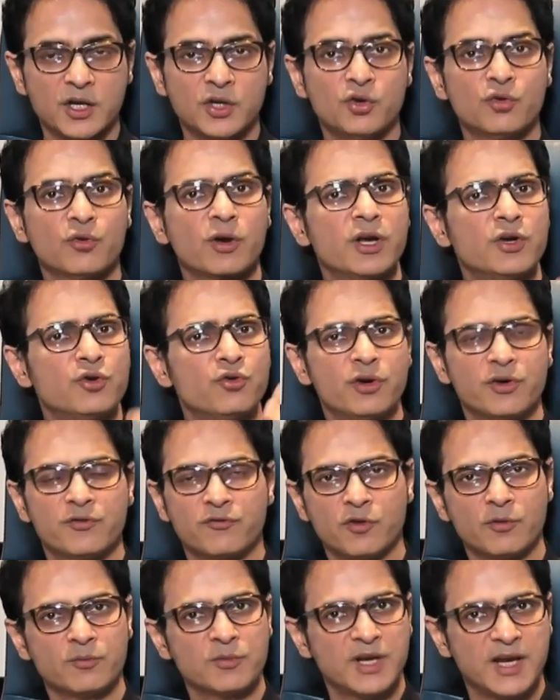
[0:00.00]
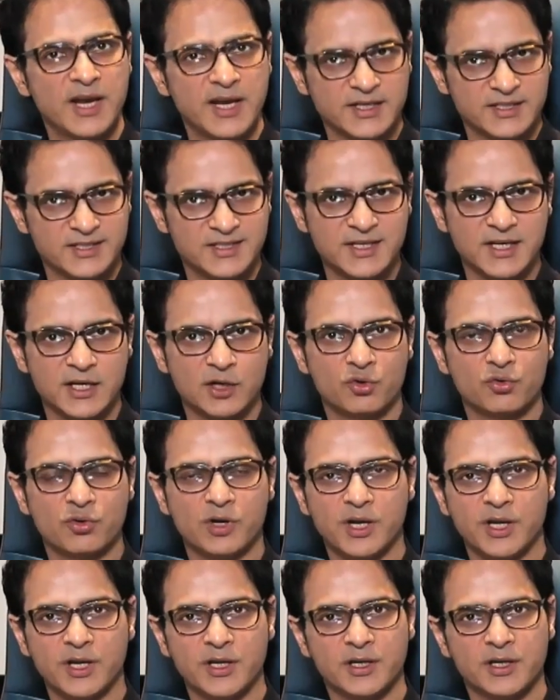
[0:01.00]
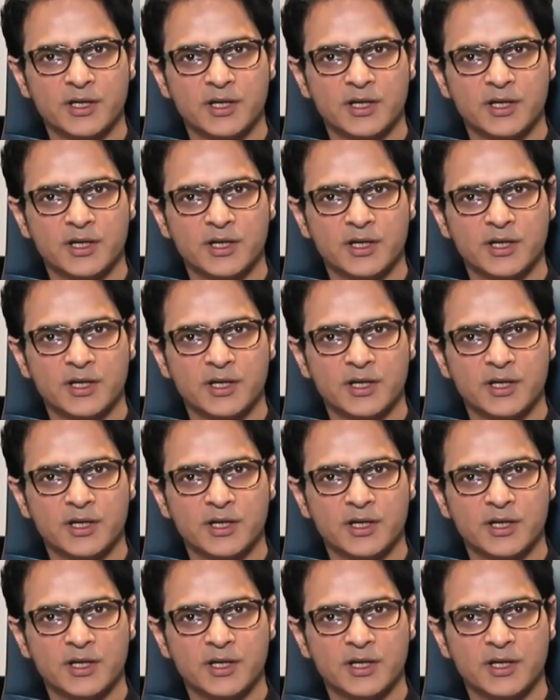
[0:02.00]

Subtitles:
you can do it from the next day only.